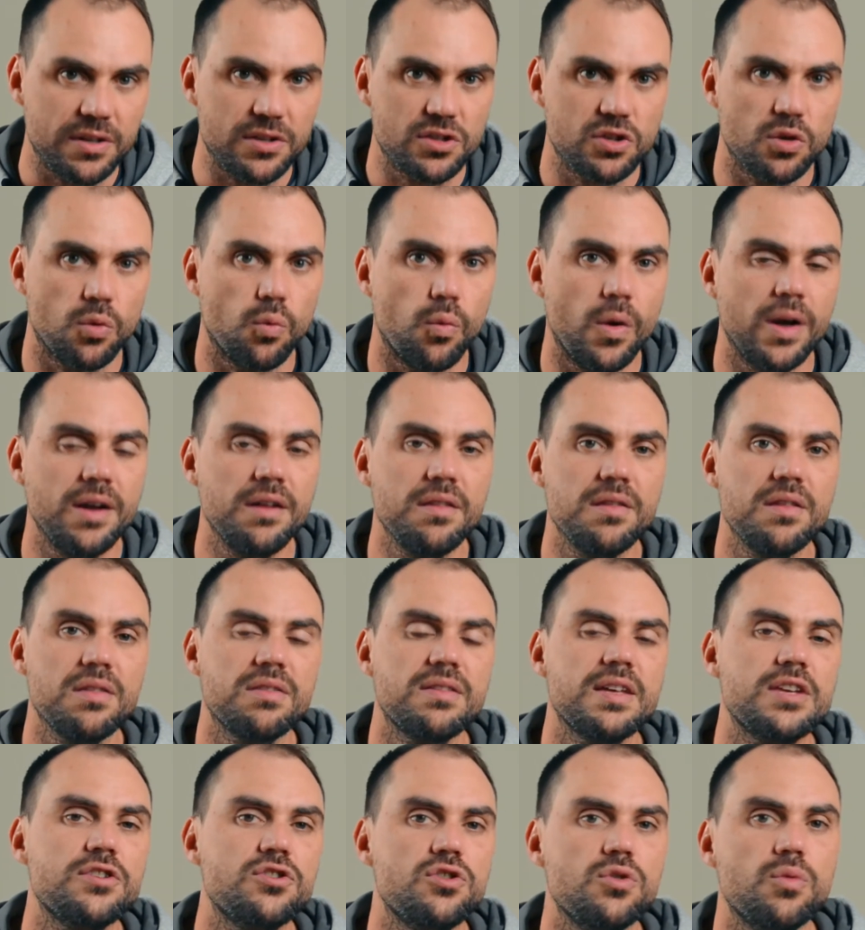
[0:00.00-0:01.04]
so one of the
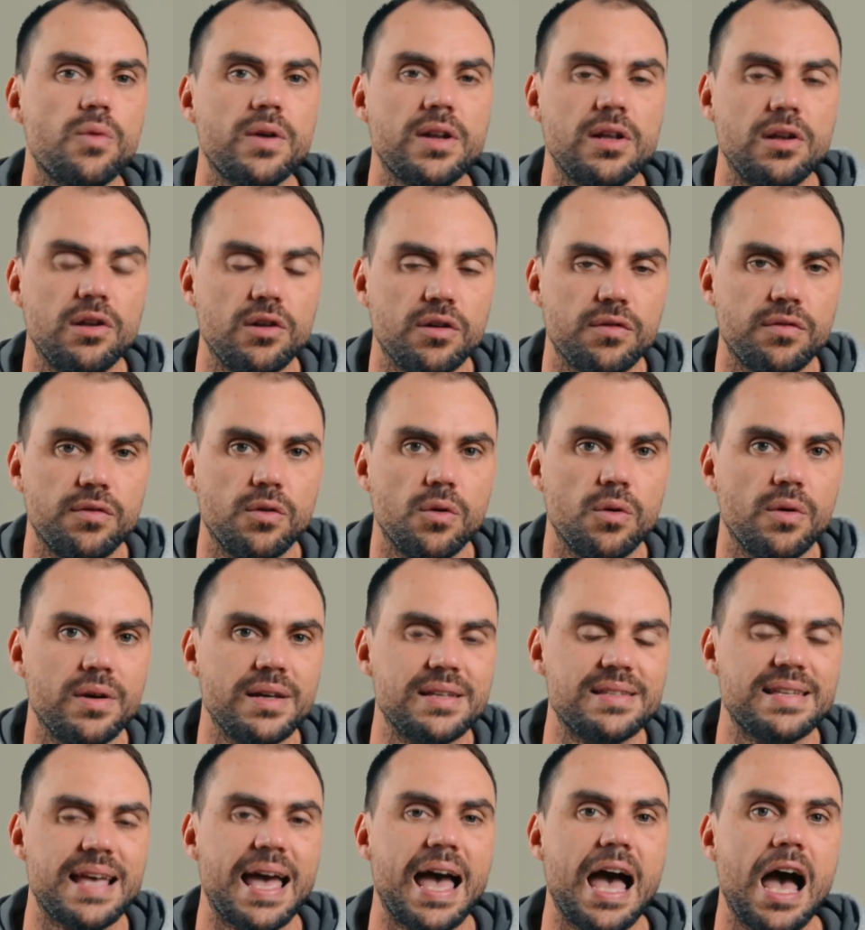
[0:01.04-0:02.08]
things you want to look for
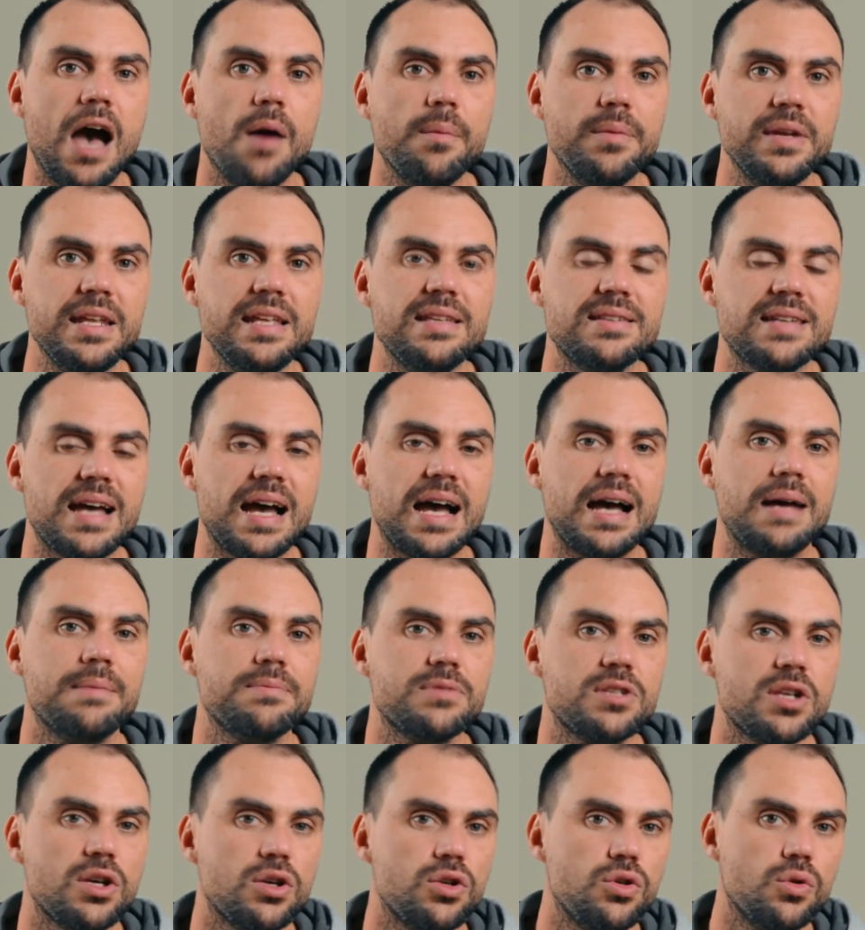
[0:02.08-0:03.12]
is how many
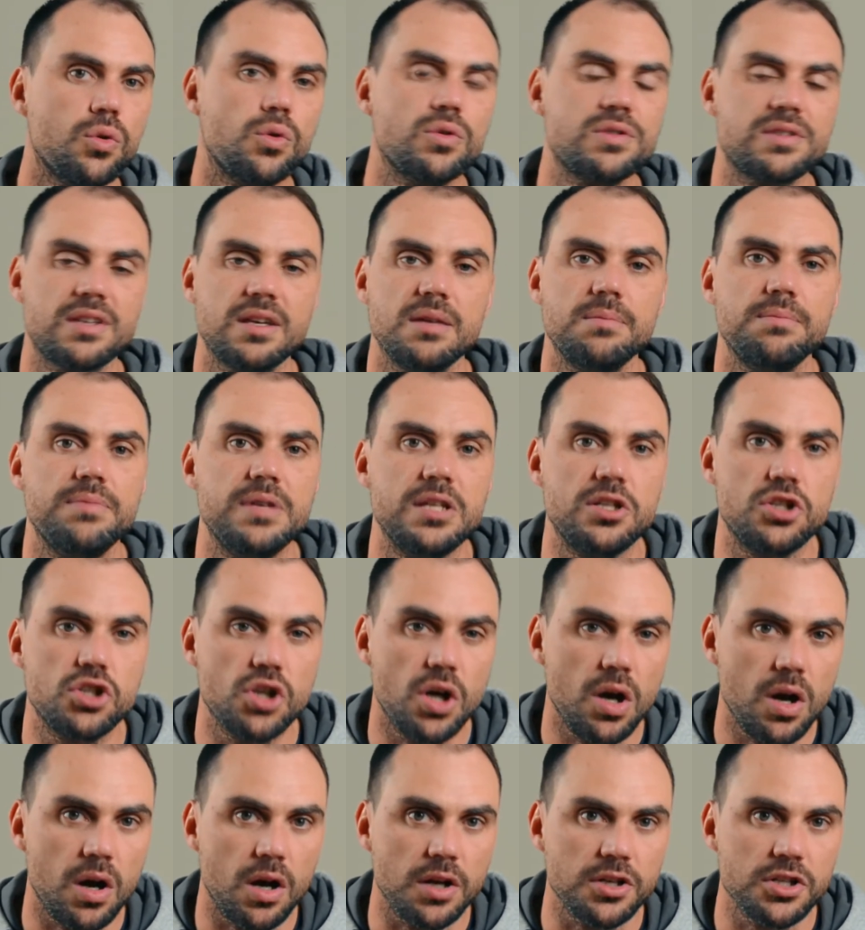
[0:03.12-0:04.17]
times yours can be
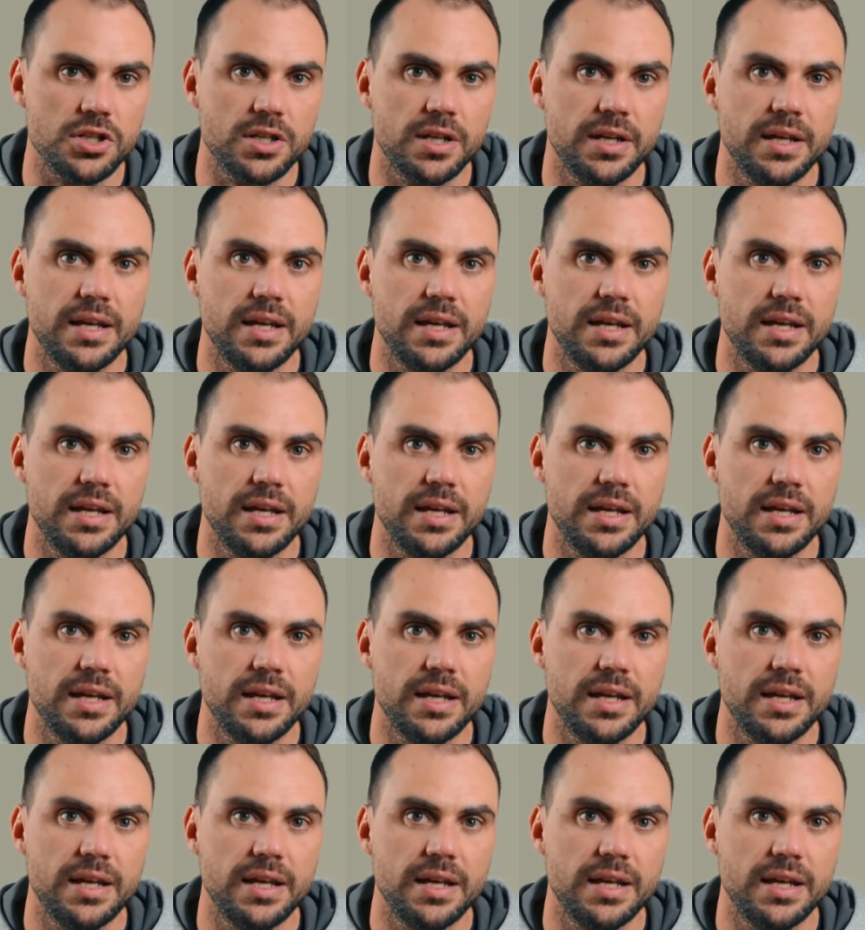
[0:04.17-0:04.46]
charged.